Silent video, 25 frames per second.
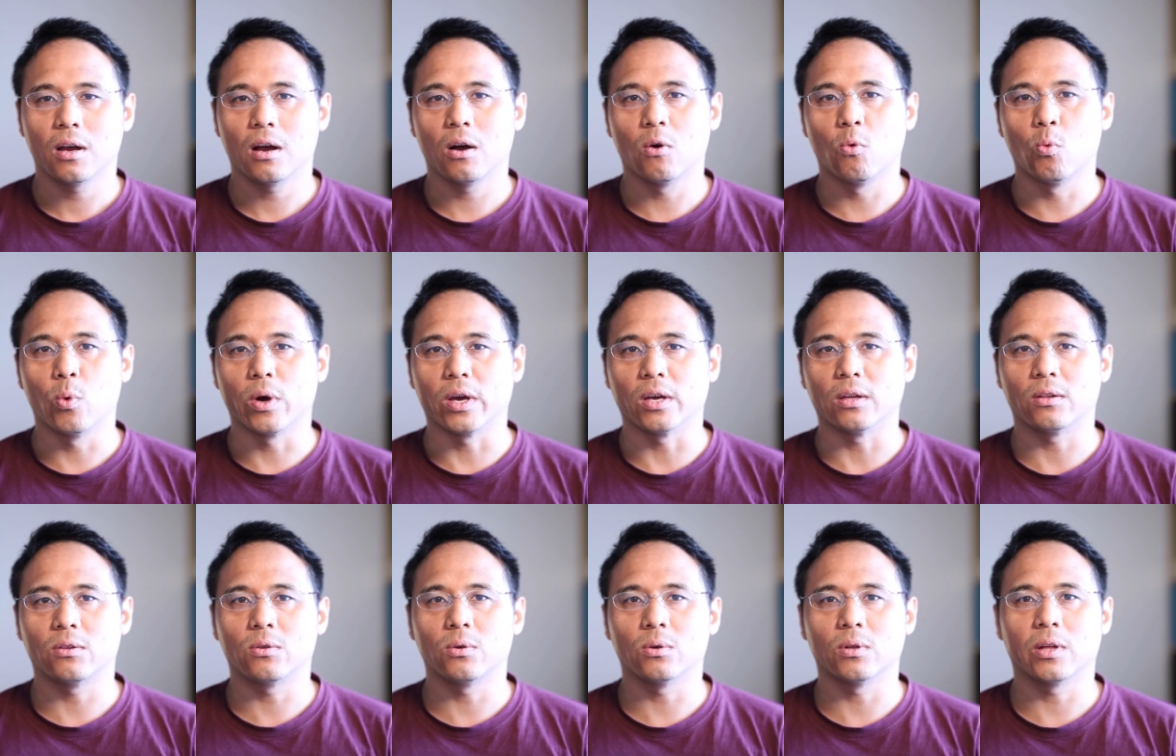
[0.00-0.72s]
a
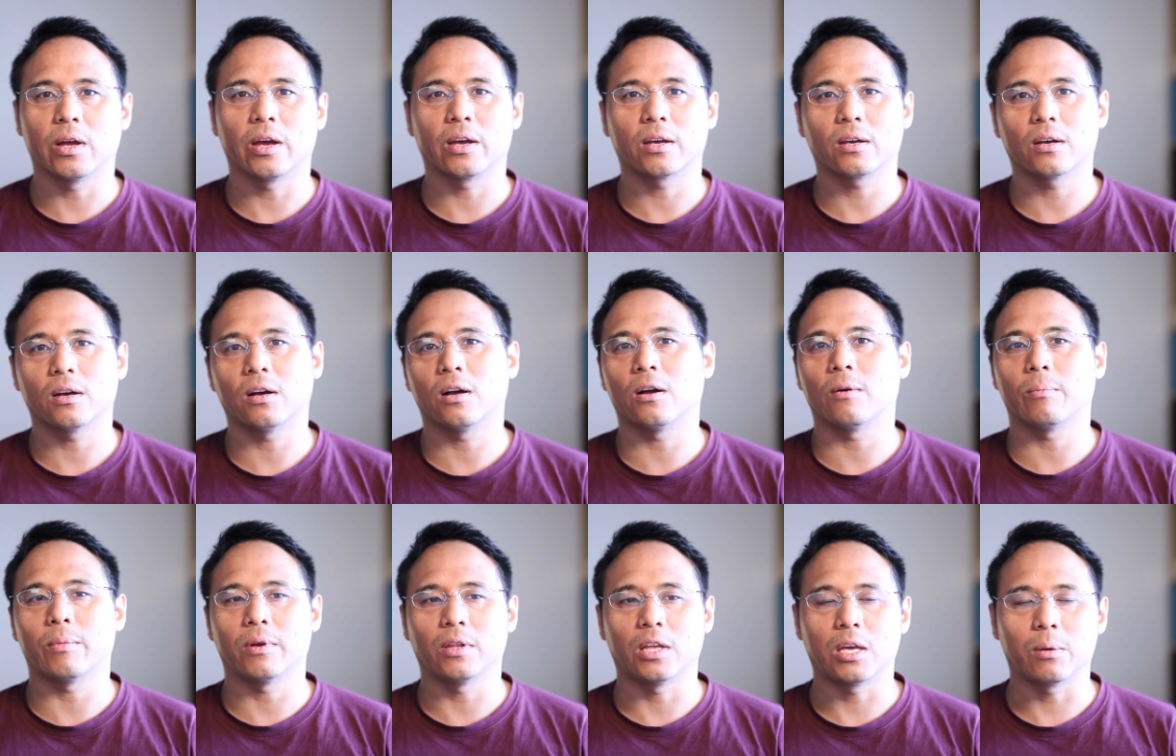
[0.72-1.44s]
way to like
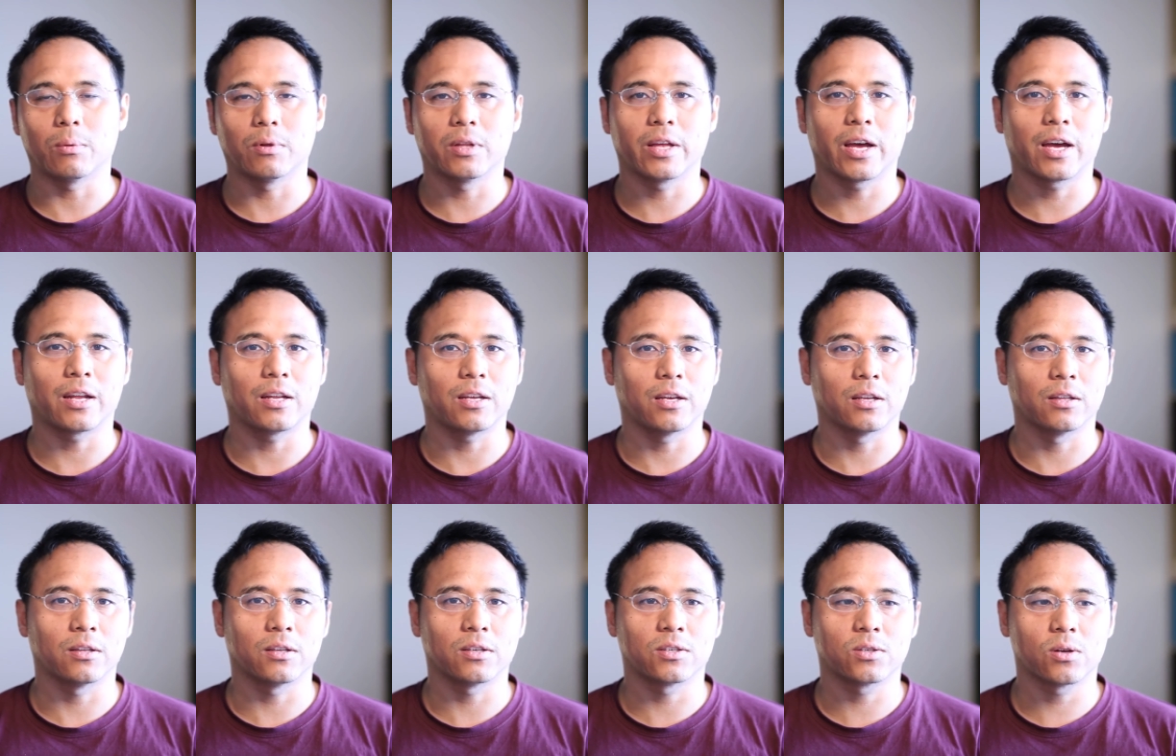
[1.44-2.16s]
enable that
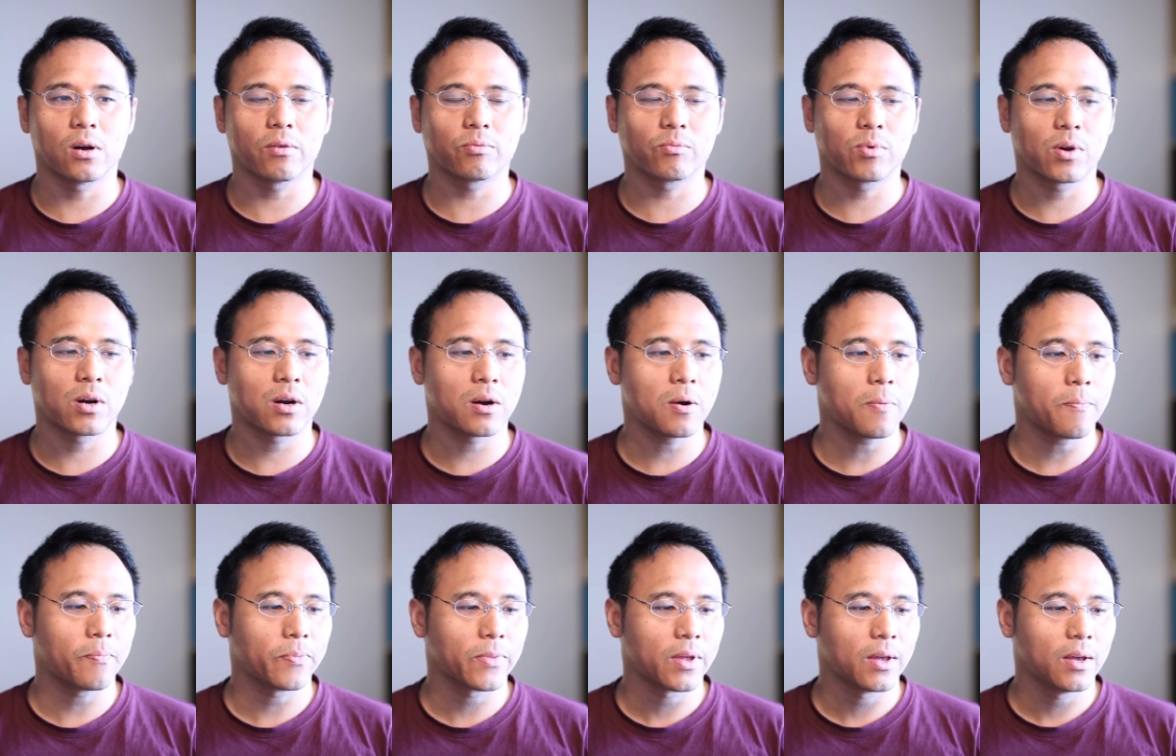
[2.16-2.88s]
in the
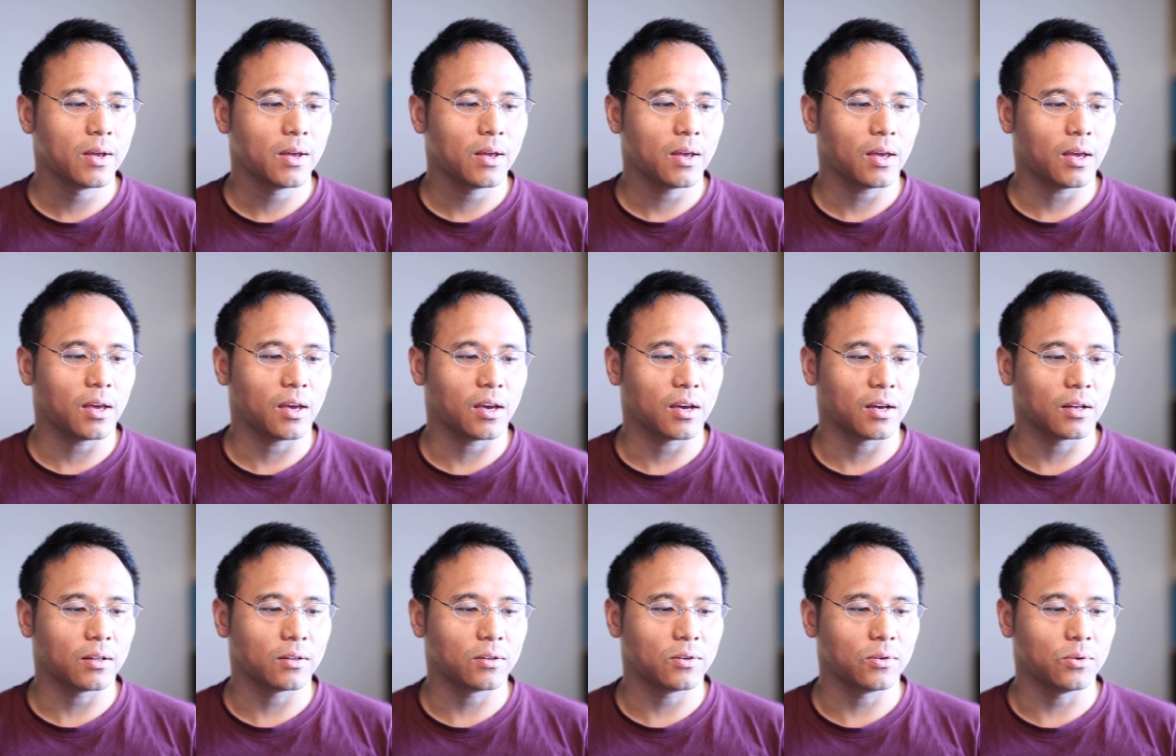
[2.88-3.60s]
software,
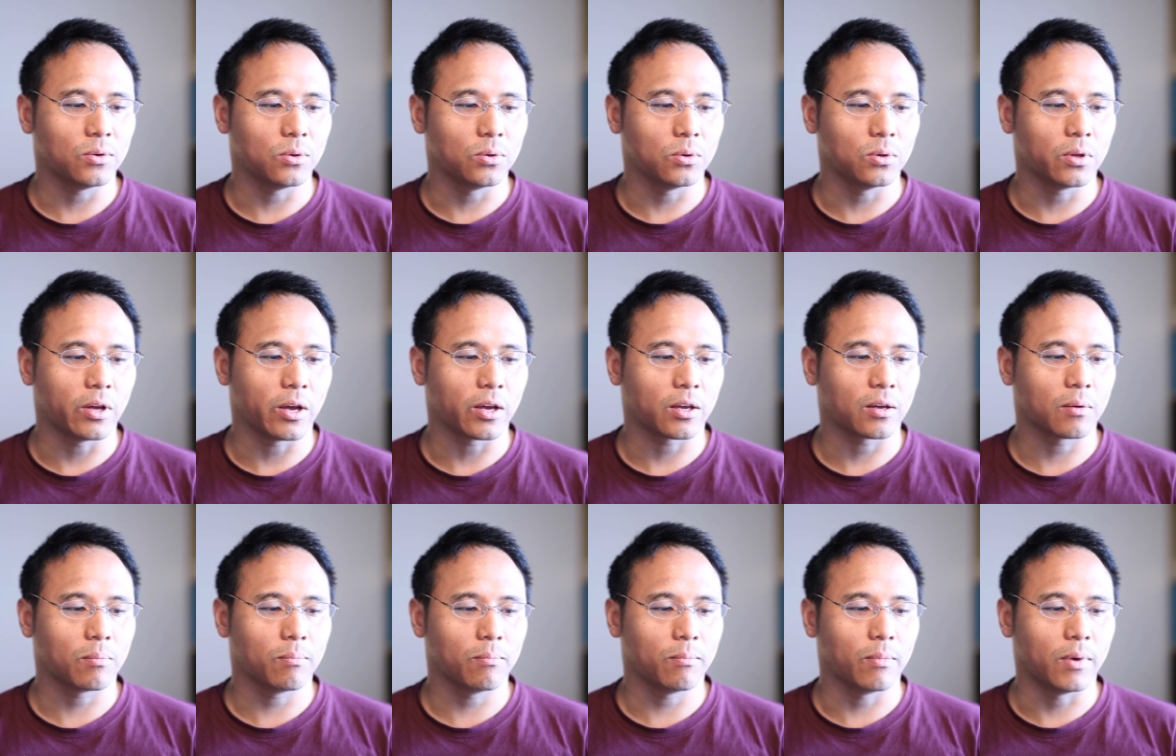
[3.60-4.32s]
and to
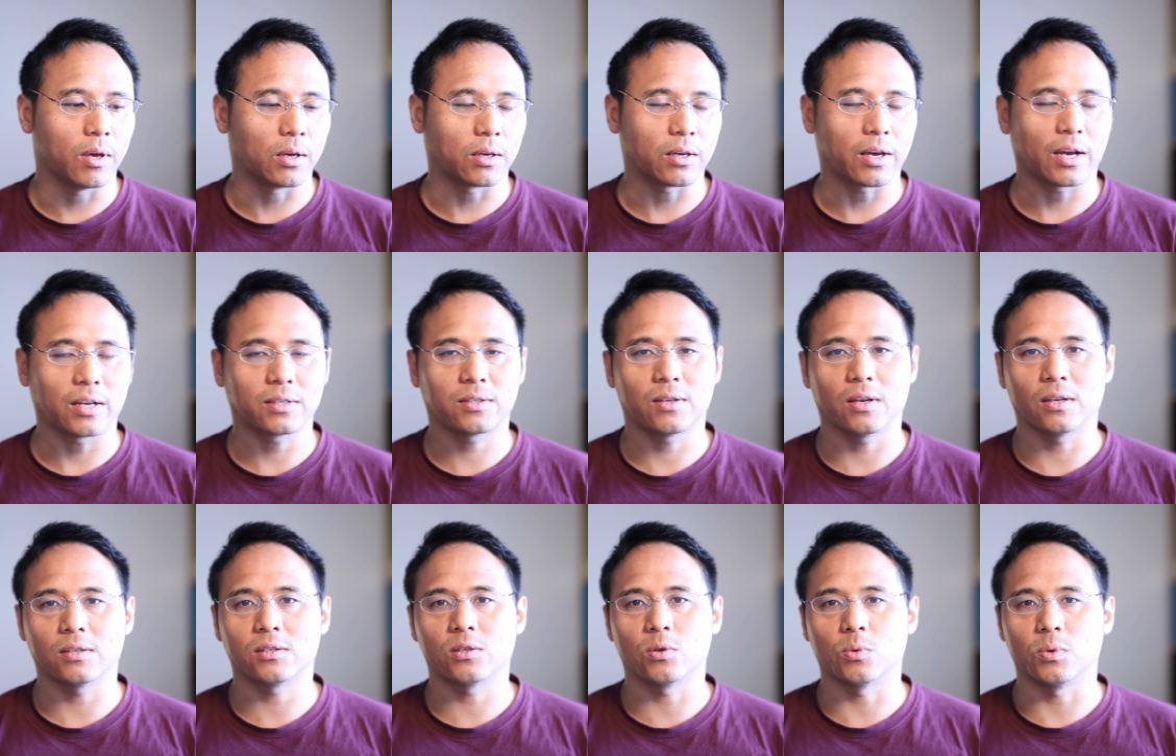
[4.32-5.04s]
like make
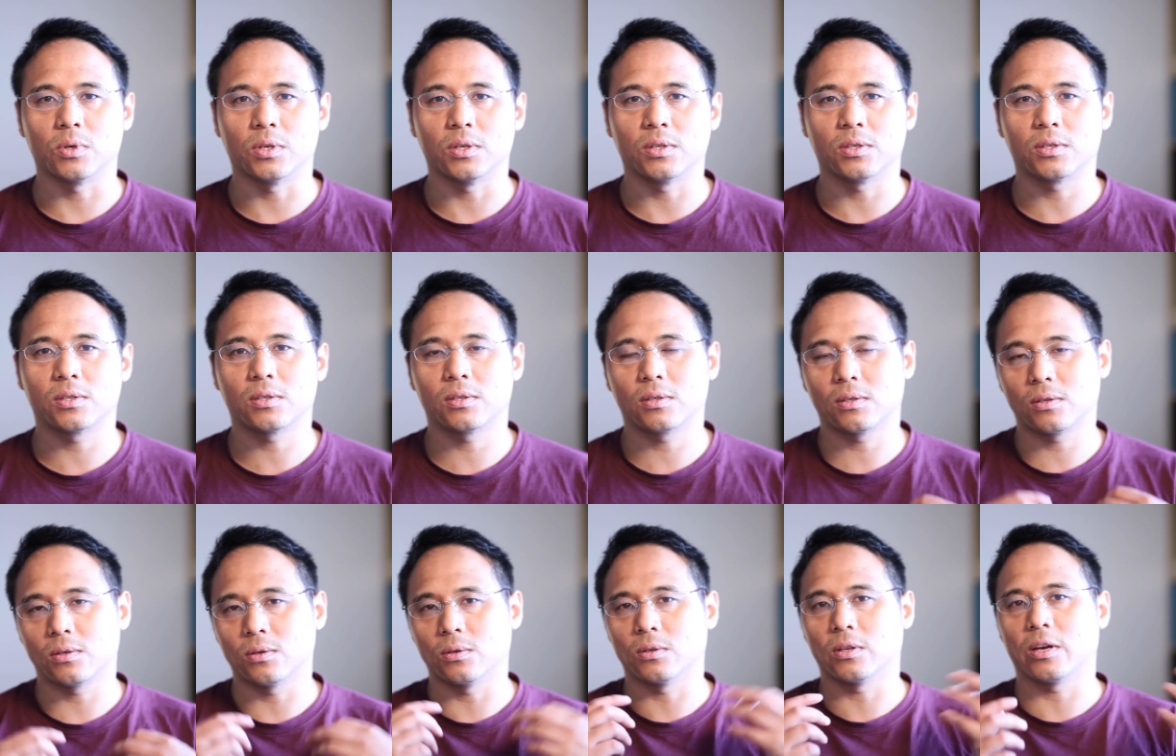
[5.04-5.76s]

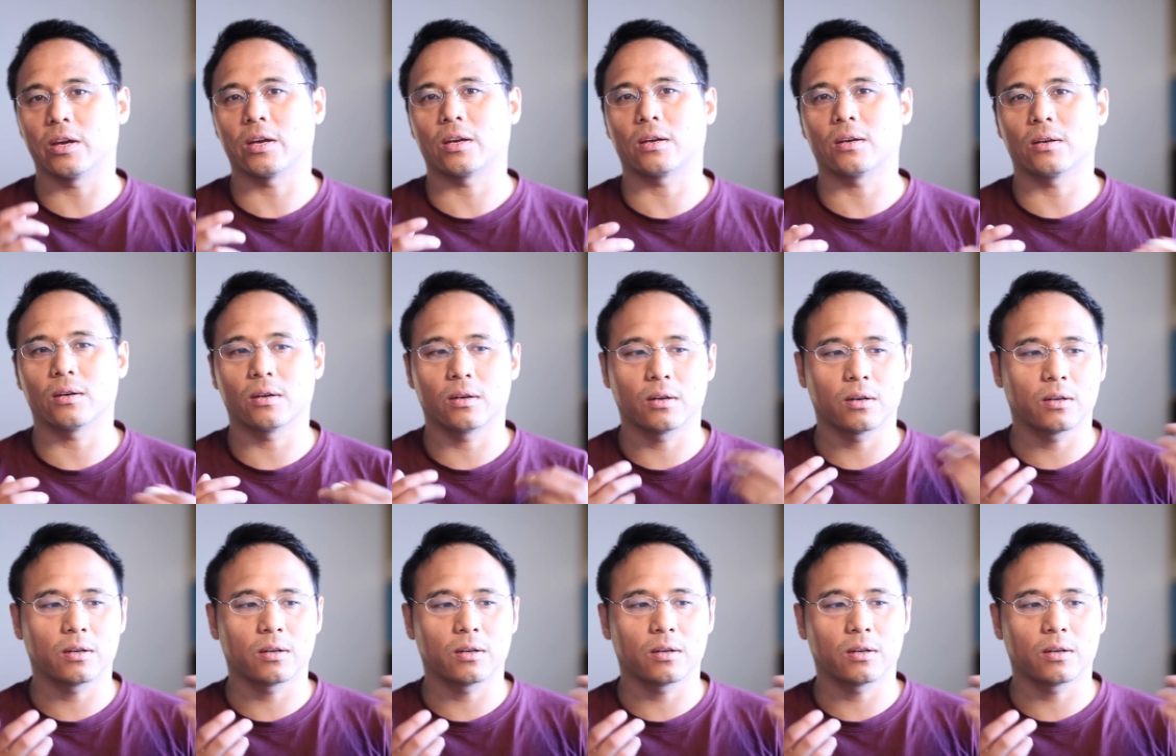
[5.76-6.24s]
accessories to like